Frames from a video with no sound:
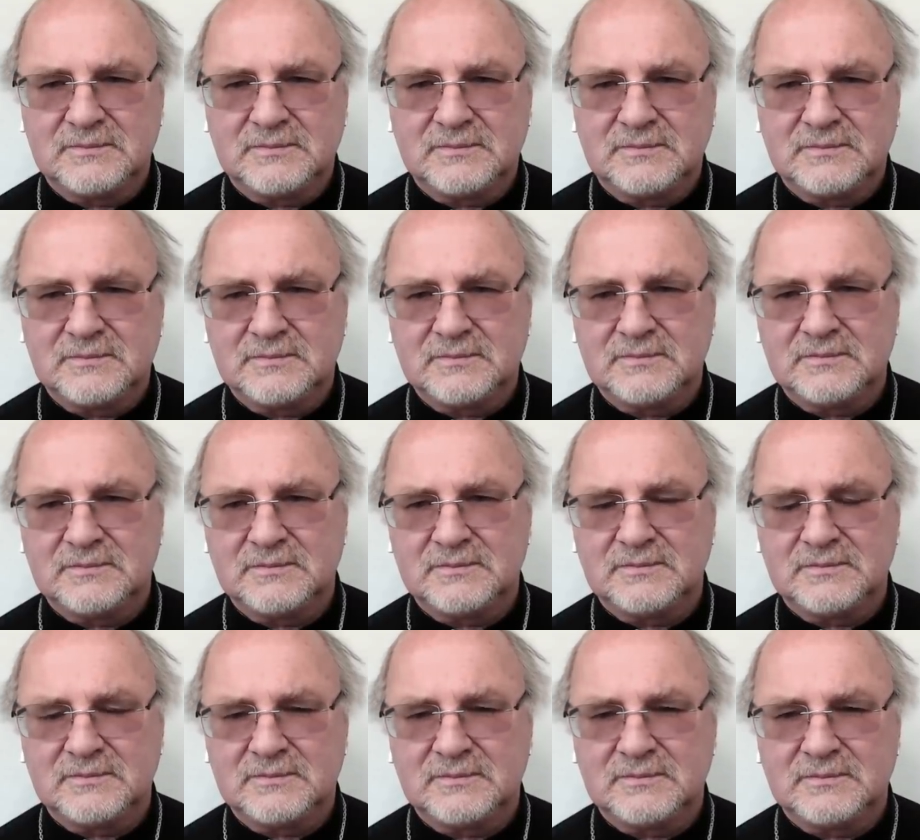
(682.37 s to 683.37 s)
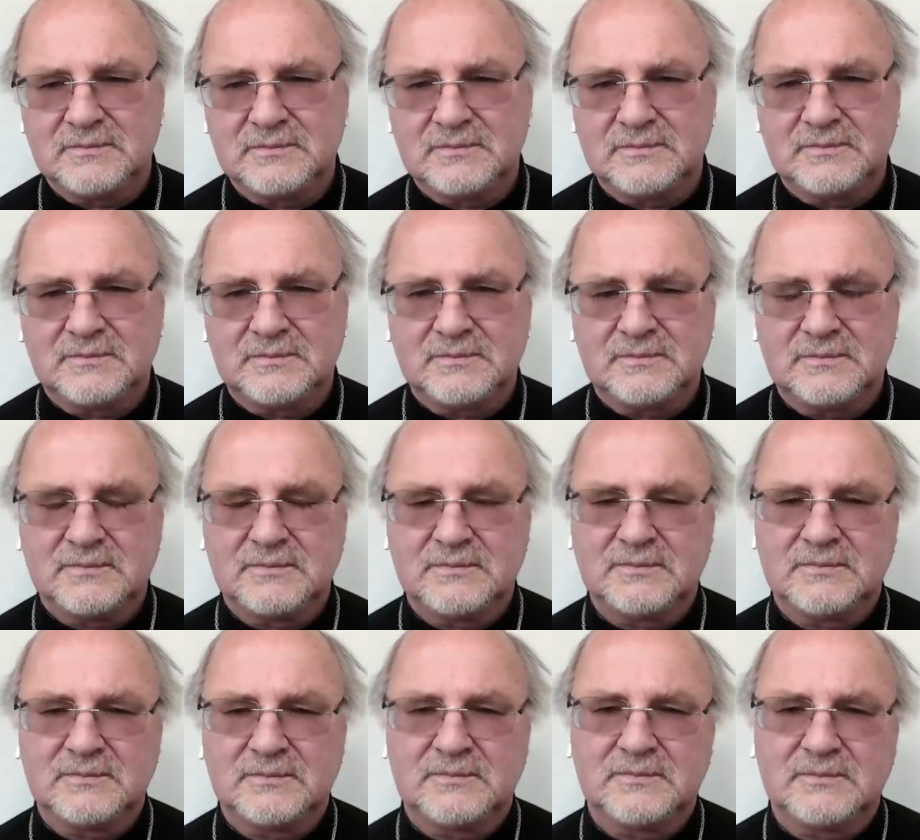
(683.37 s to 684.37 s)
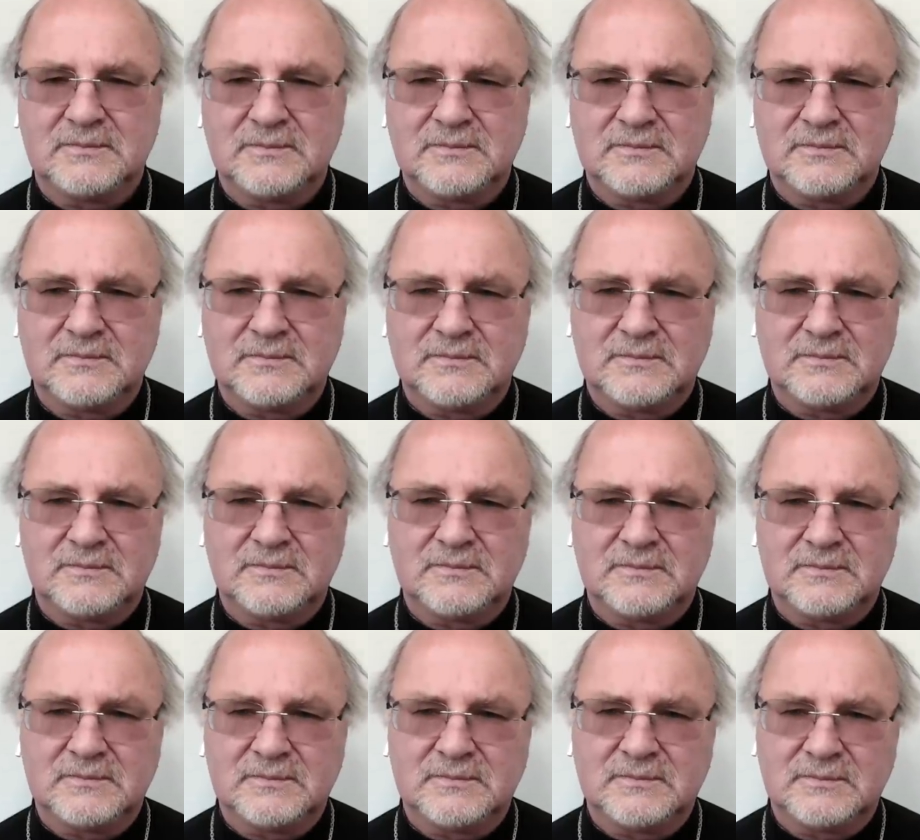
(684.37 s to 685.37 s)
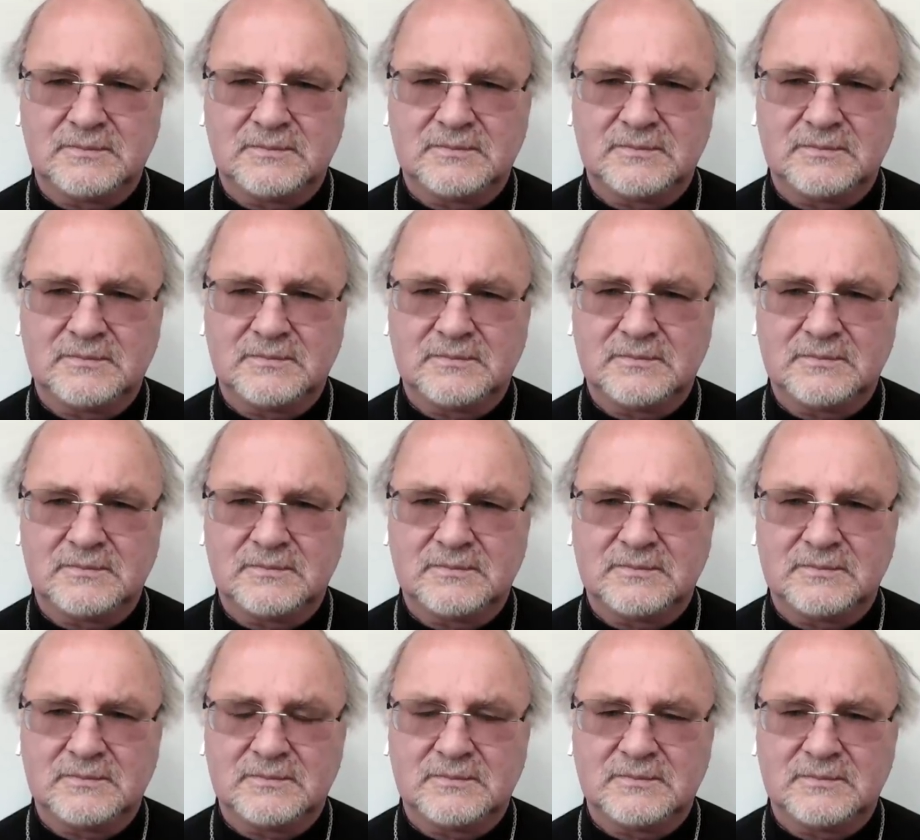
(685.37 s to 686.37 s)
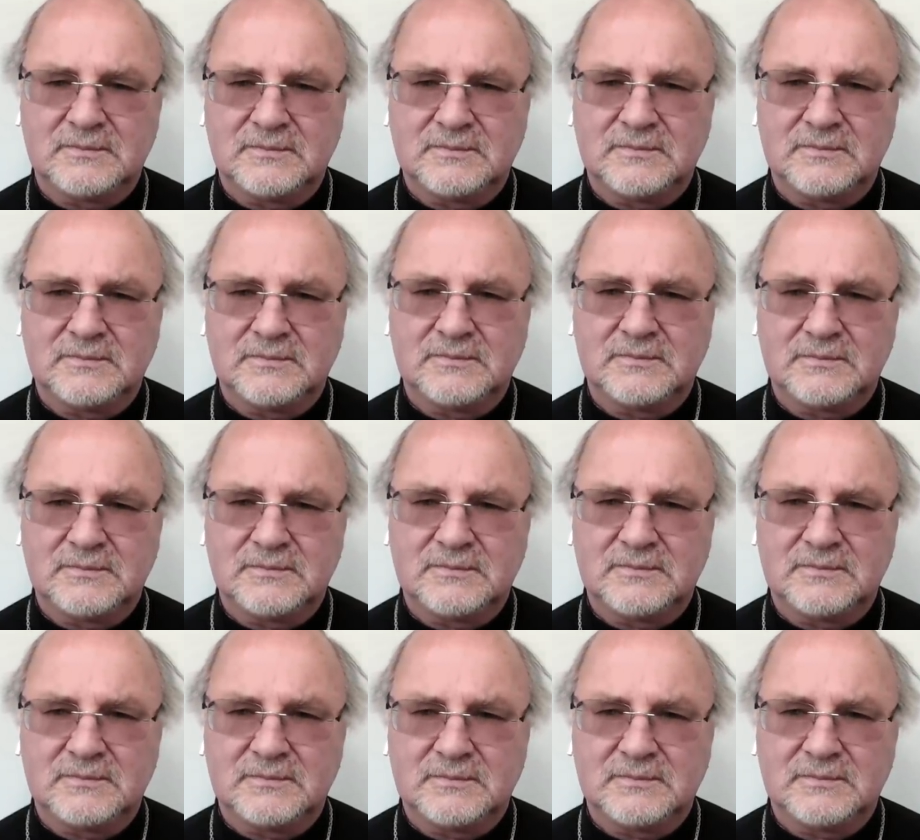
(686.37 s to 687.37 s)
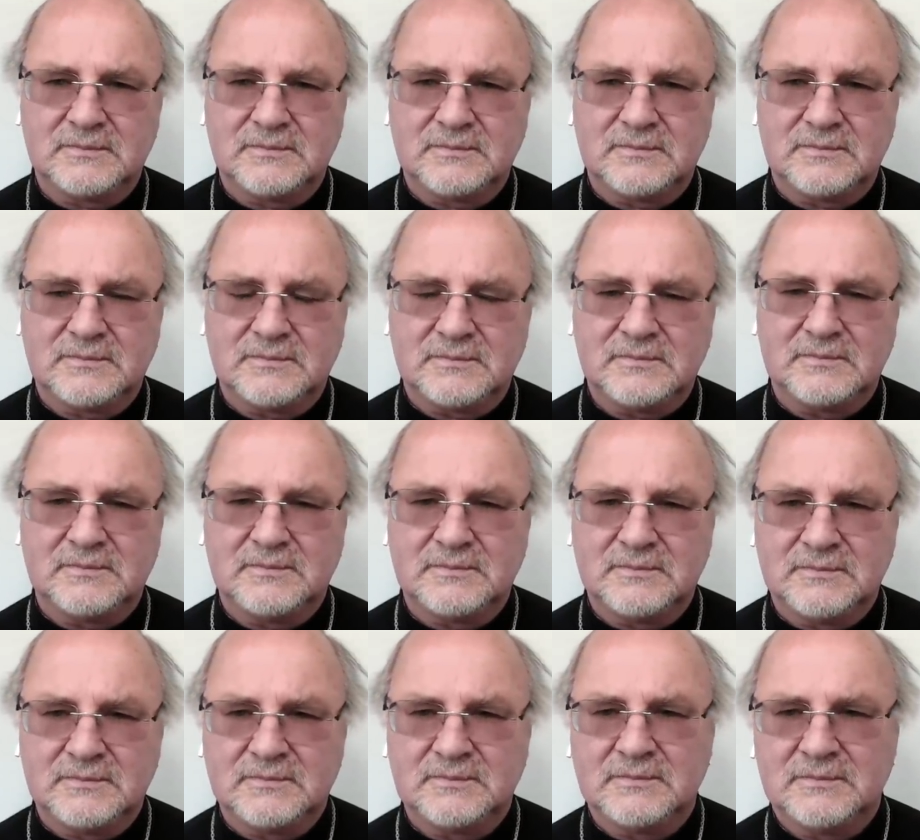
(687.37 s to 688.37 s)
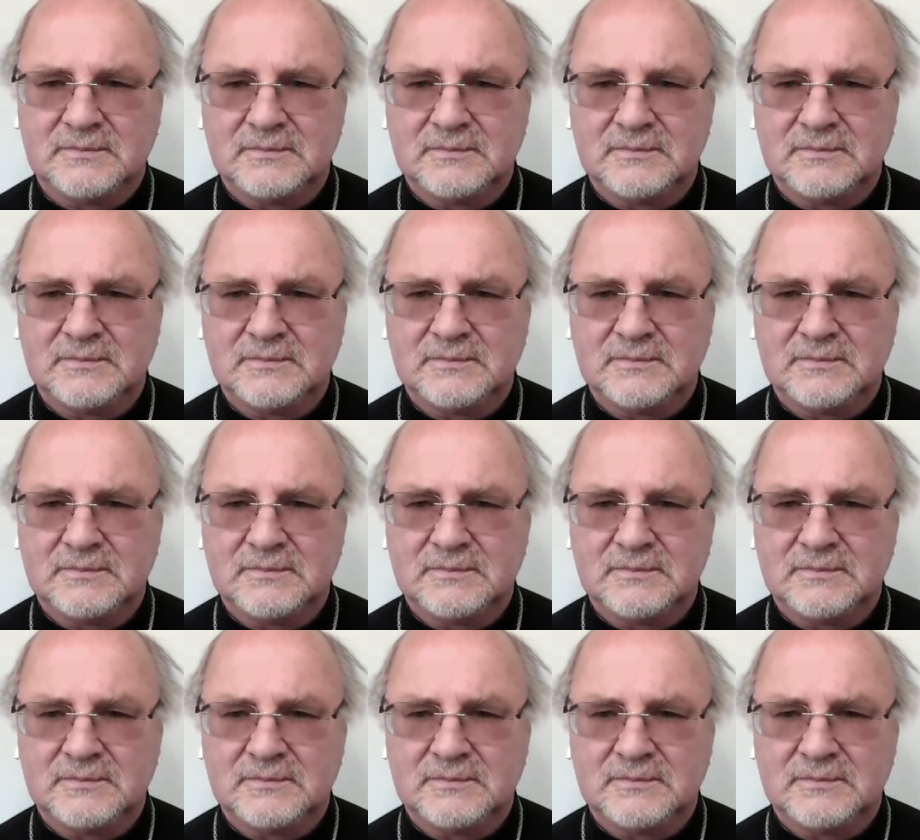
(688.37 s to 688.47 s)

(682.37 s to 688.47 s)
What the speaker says: [no speech]